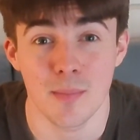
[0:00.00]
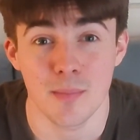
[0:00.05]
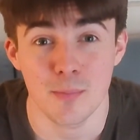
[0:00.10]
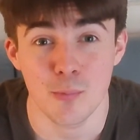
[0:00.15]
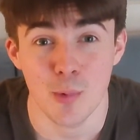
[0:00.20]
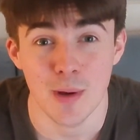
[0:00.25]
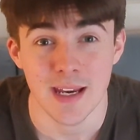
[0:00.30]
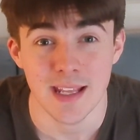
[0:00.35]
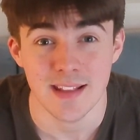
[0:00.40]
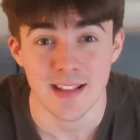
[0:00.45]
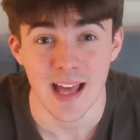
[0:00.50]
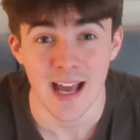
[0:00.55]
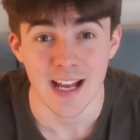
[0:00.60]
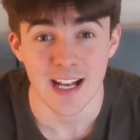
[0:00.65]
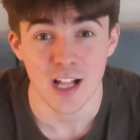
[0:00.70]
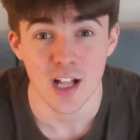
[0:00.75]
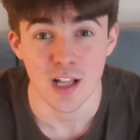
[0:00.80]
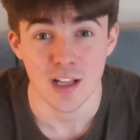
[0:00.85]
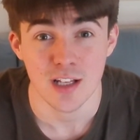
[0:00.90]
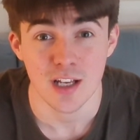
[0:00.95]
winning that
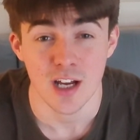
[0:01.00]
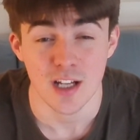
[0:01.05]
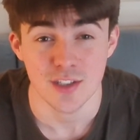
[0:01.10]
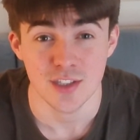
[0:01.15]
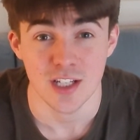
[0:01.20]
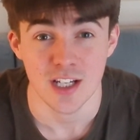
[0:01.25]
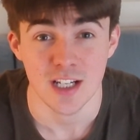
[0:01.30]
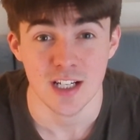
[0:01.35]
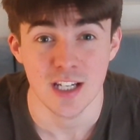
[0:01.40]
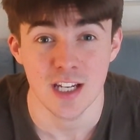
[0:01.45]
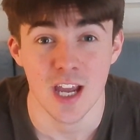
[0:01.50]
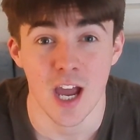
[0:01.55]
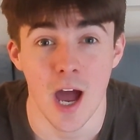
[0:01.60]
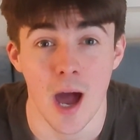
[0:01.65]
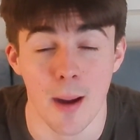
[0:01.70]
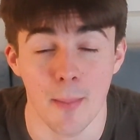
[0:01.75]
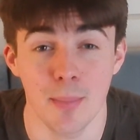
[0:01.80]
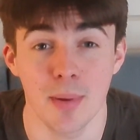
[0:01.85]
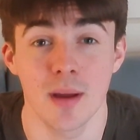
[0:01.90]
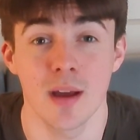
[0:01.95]
Calcutta
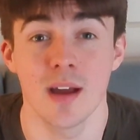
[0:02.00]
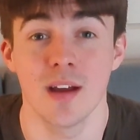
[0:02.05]
Cup.